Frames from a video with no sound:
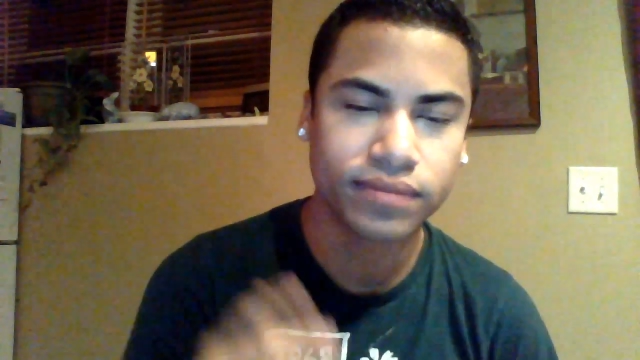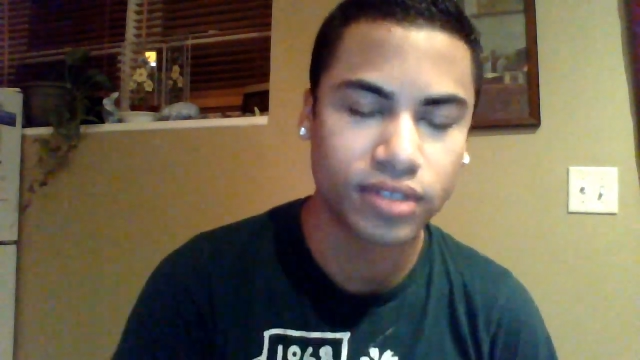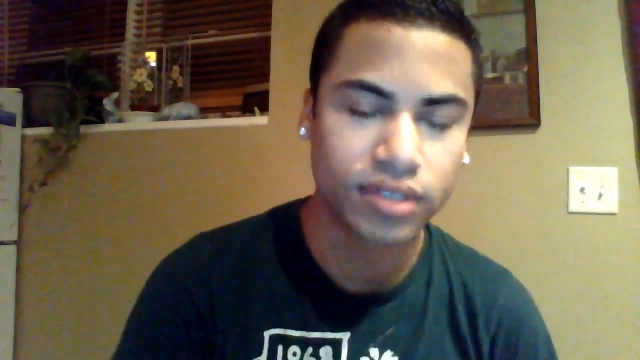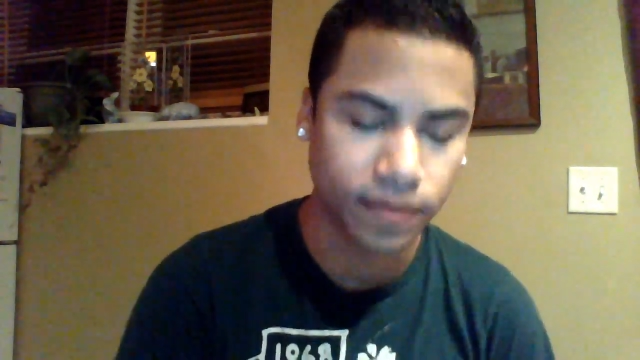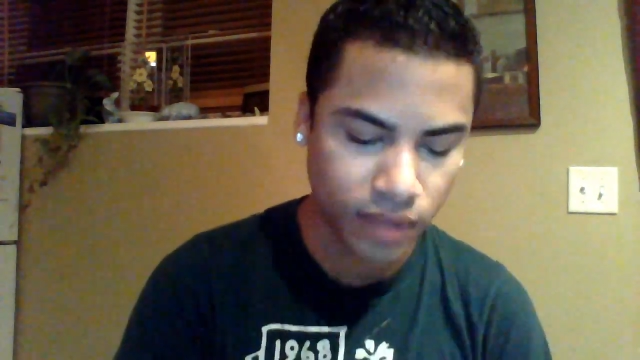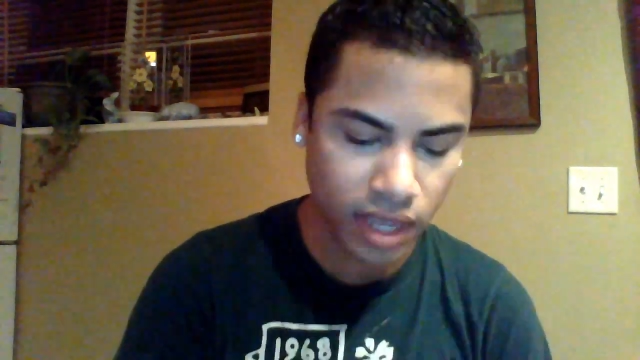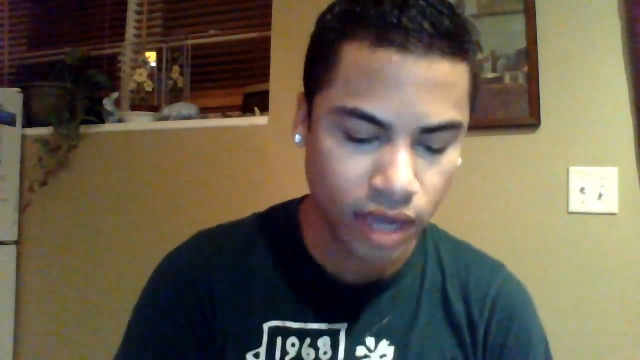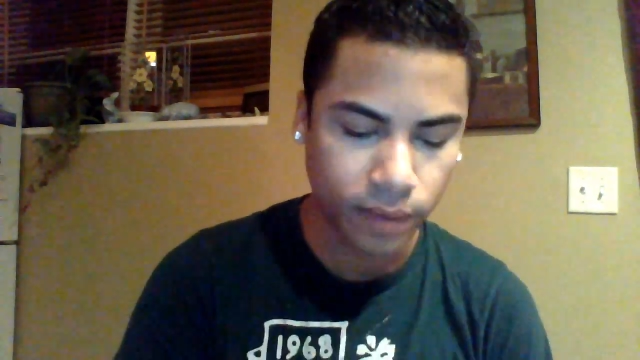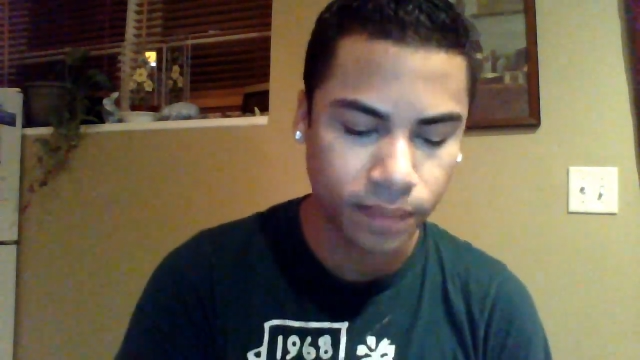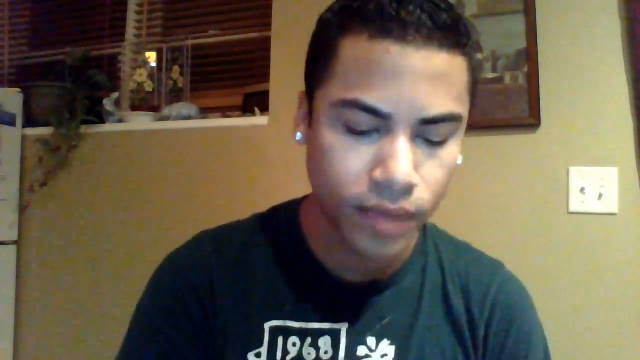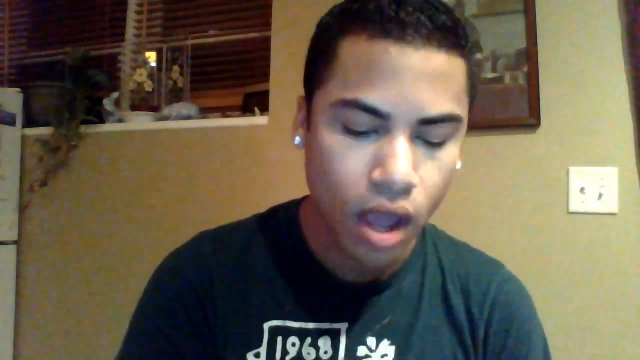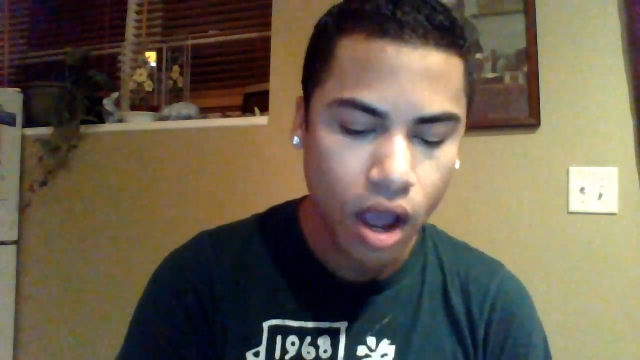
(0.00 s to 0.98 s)
So
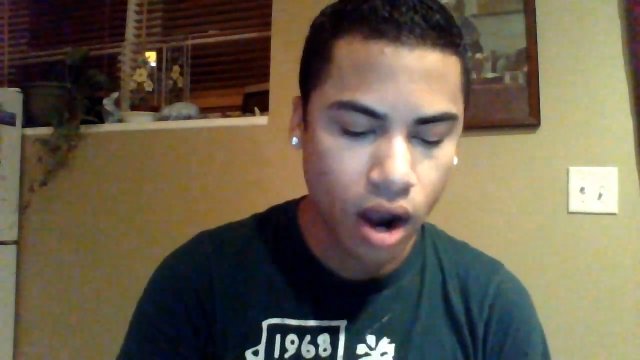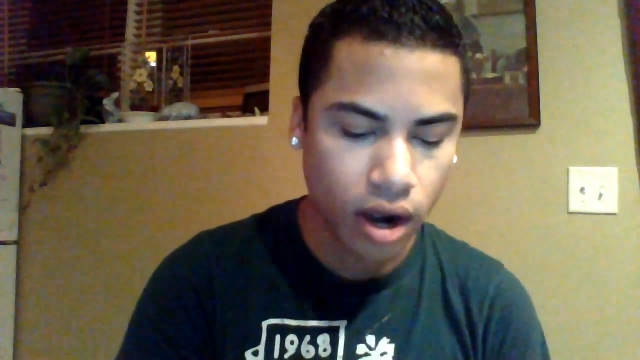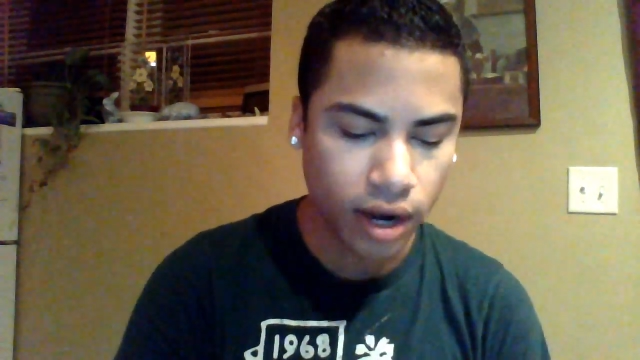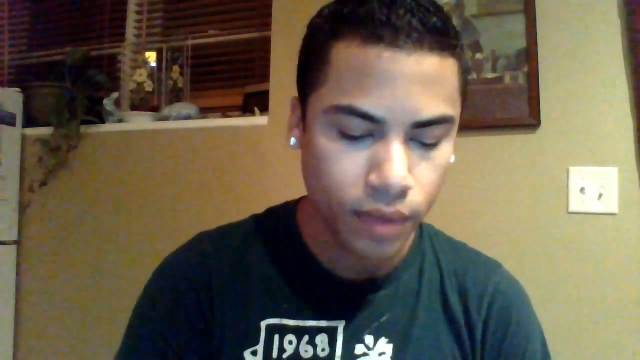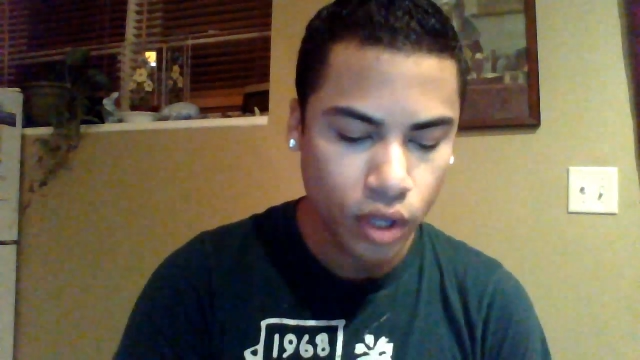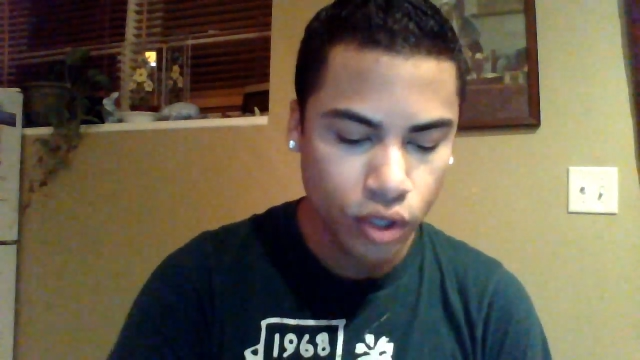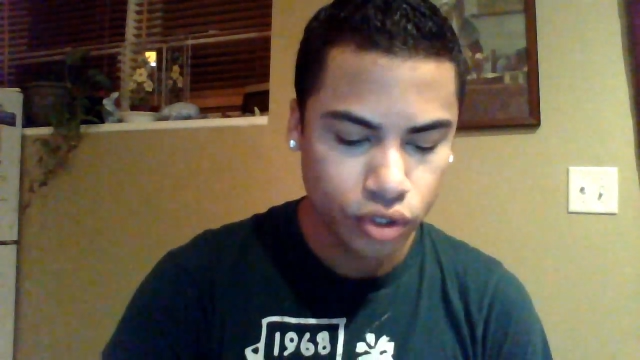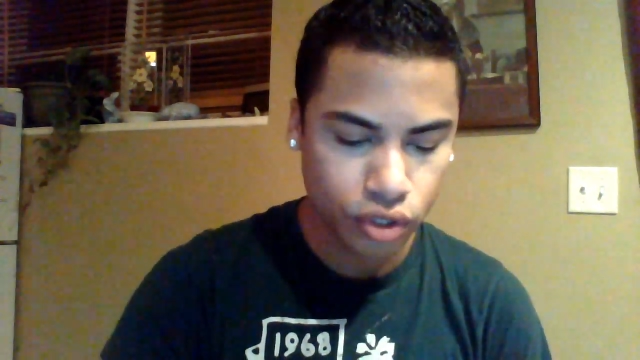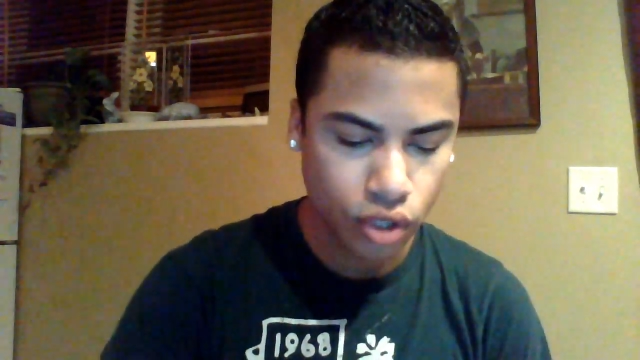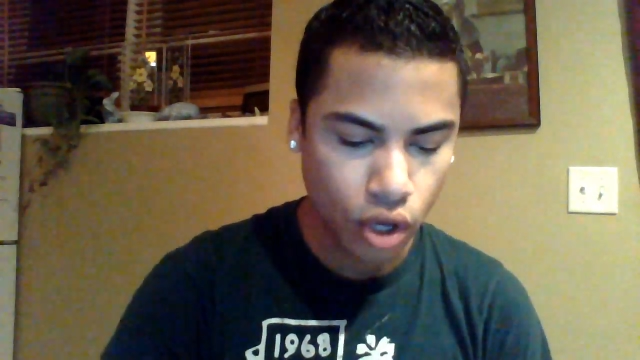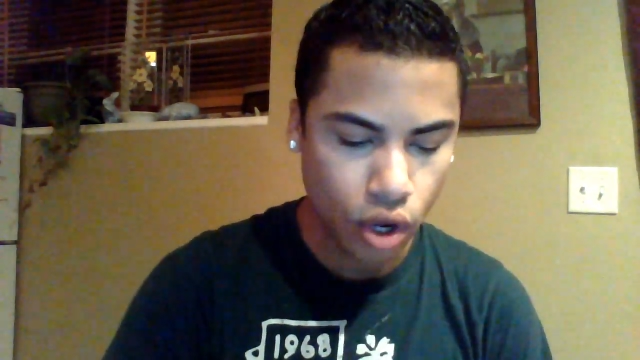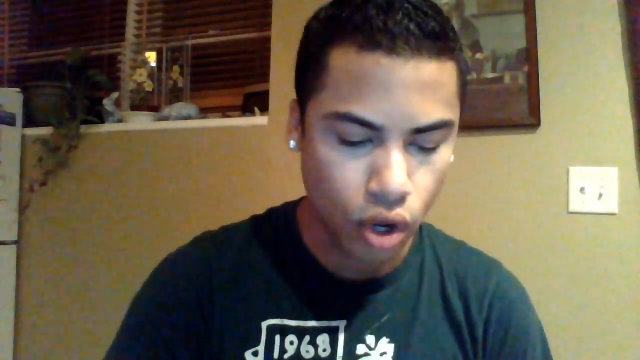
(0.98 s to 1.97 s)
anyway, all right.
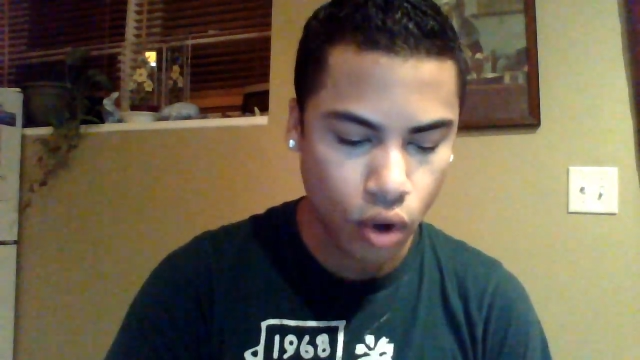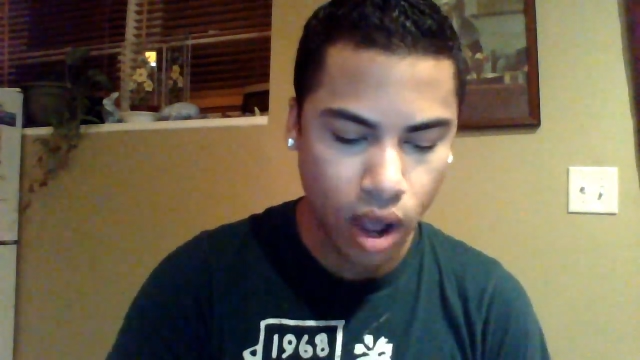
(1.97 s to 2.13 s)
So